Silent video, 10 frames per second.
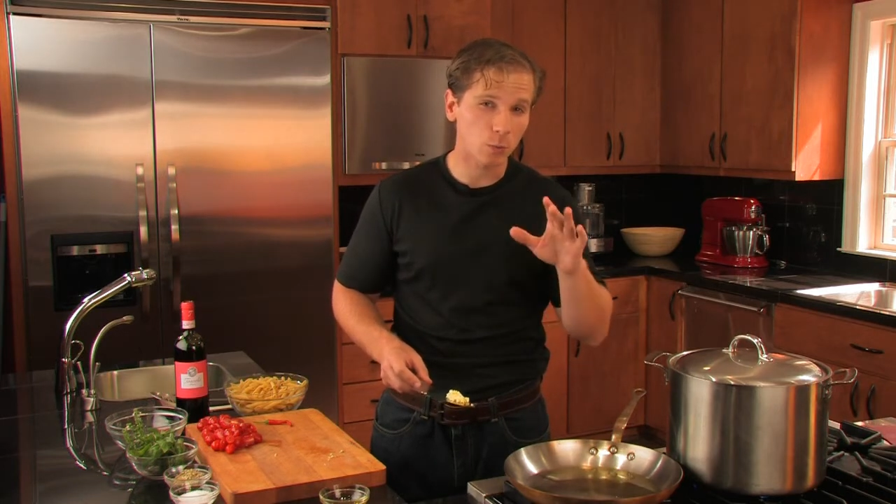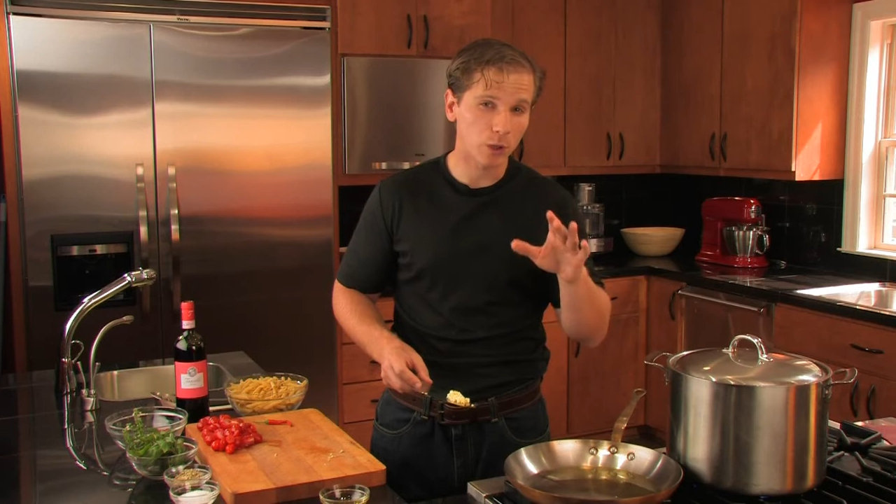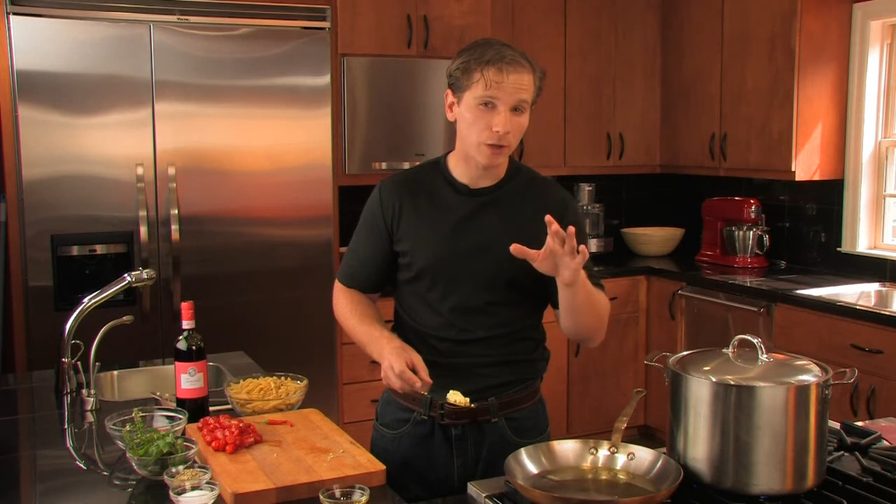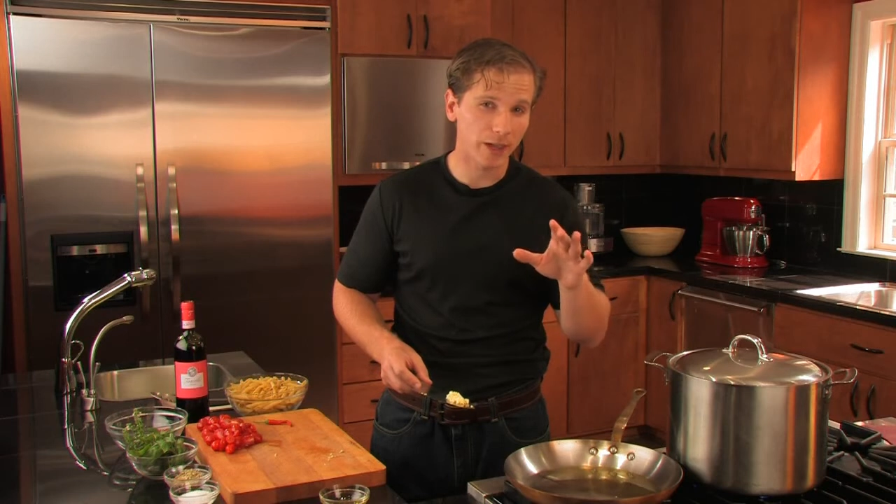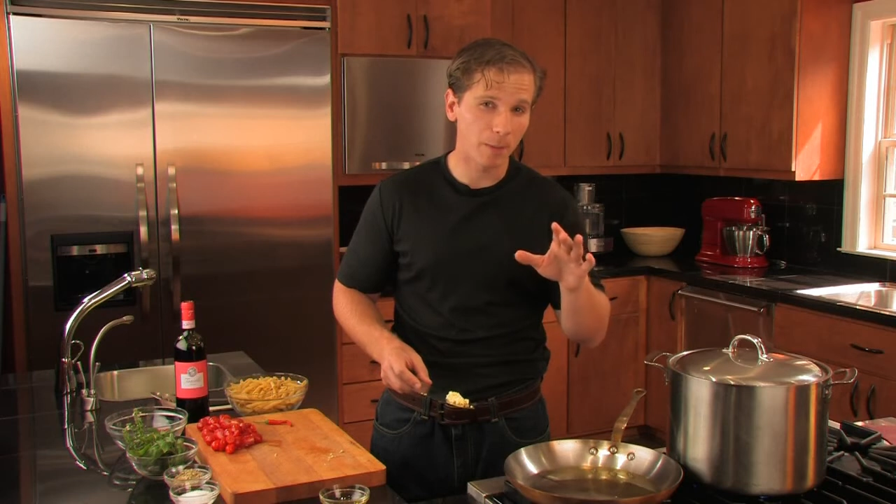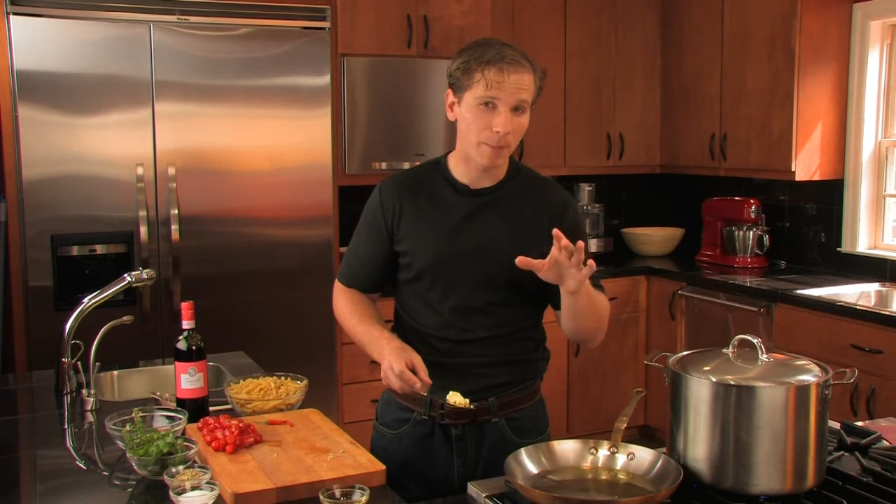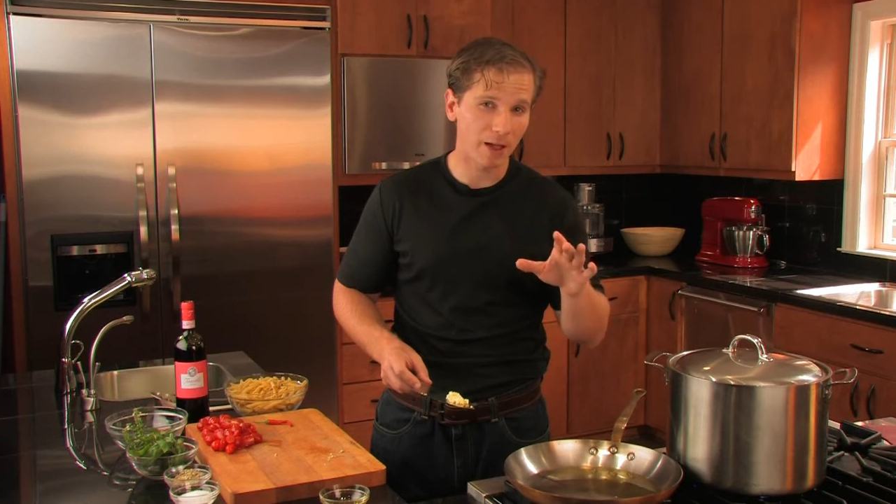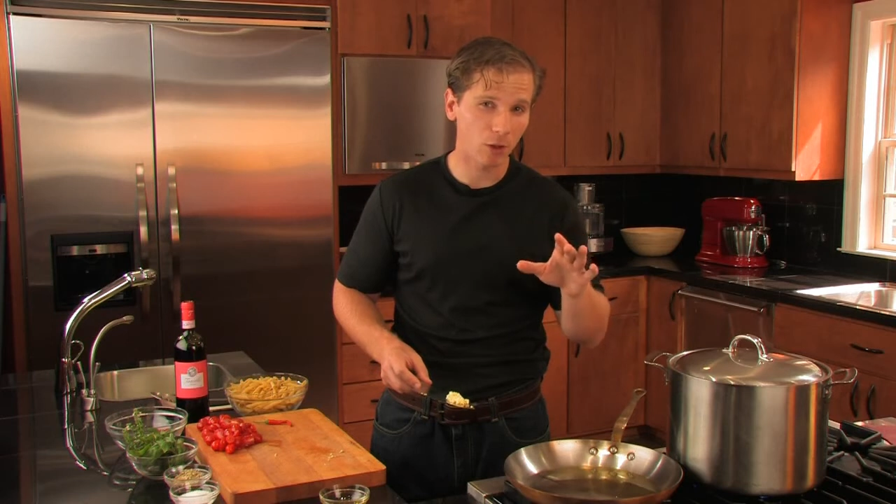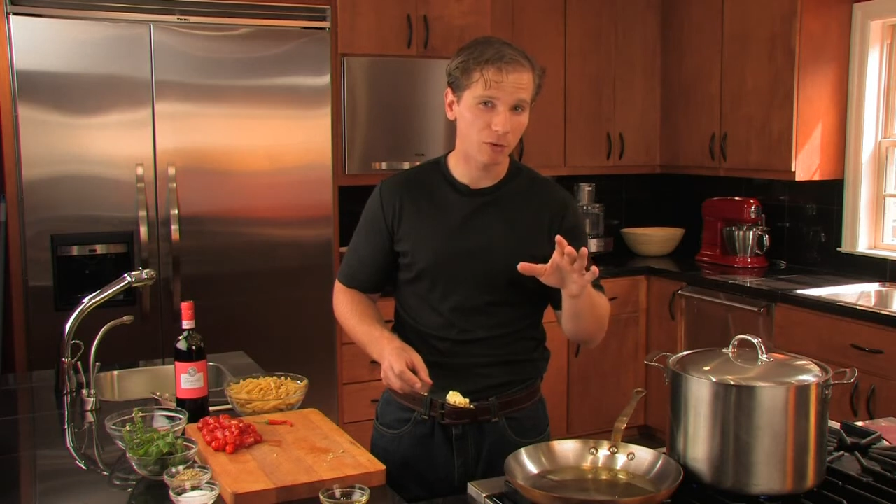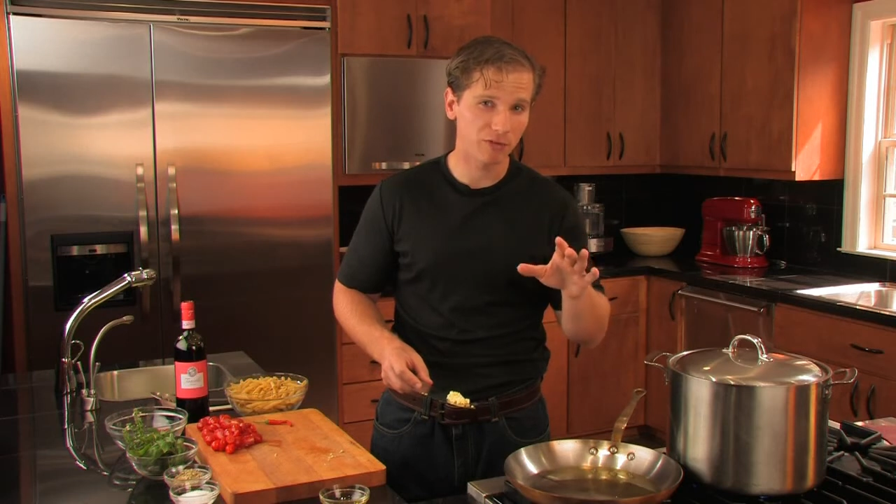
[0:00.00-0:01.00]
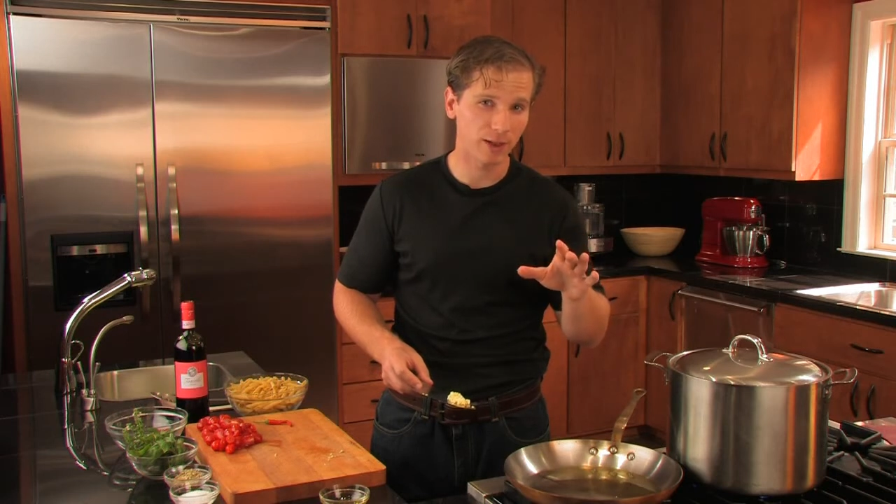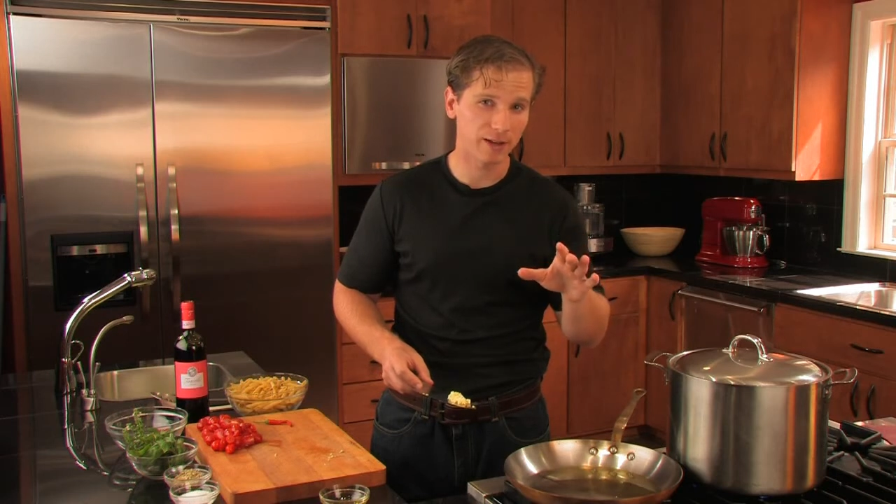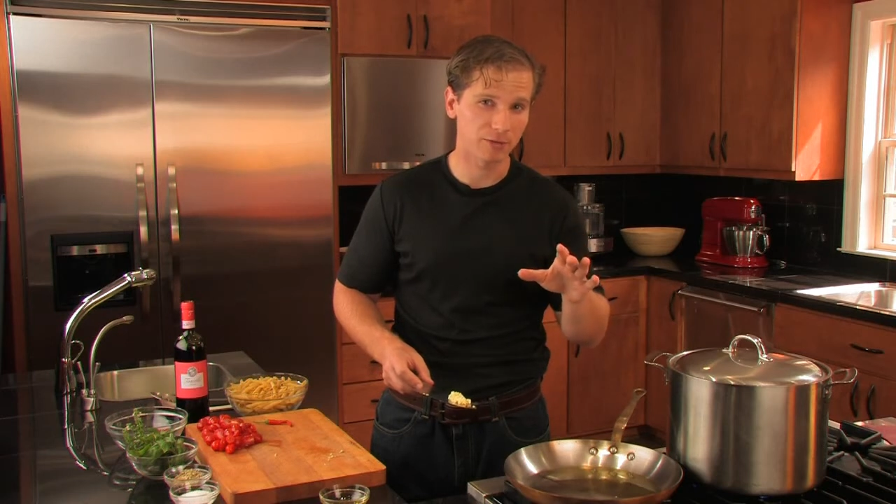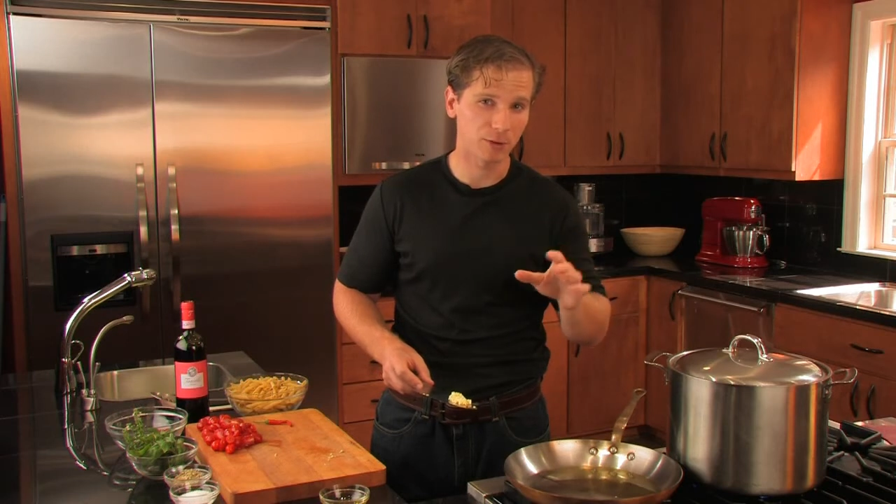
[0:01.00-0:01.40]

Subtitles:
really a mellow flavor.